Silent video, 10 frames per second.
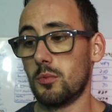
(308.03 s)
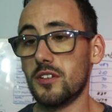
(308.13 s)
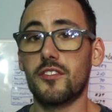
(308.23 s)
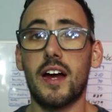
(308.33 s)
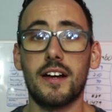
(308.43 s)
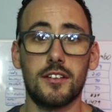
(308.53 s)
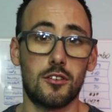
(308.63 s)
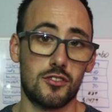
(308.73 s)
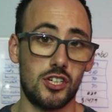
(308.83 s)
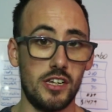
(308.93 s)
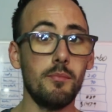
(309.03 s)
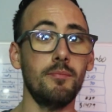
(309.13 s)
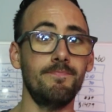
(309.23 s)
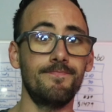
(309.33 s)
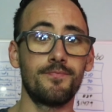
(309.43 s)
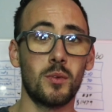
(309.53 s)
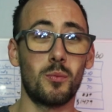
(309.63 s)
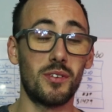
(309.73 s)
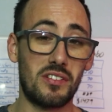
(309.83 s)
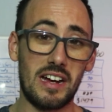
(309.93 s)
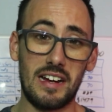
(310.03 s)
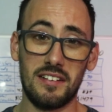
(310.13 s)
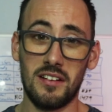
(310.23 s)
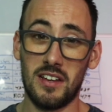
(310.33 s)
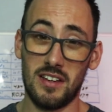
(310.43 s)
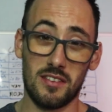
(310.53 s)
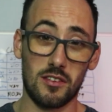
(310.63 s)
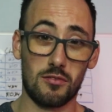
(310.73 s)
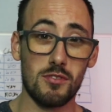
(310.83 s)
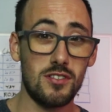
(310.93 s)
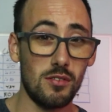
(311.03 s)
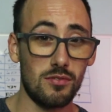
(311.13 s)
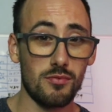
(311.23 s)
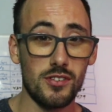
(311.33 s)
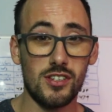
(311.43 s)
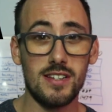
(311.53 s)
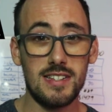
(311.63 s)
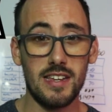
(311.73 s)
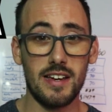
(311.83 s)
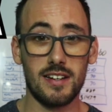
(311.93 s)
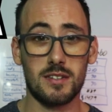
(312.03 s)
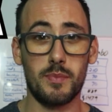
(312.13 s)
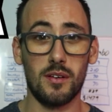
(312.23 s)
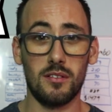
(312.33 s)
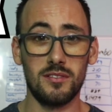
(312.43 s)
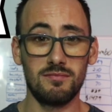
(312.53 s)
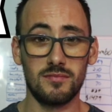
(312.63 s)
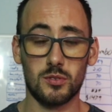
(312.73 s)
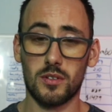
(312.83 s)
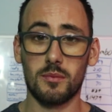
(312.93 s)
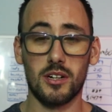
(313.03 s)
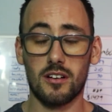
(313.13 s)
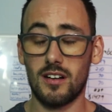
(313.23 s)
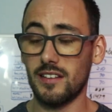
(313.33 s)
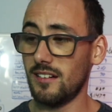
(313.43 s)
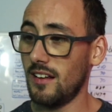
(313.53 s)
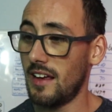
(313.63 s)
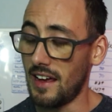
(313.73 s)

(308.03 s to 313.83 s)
We've got your cheap, we've got the 323 GTX build, is what I'm going to call it,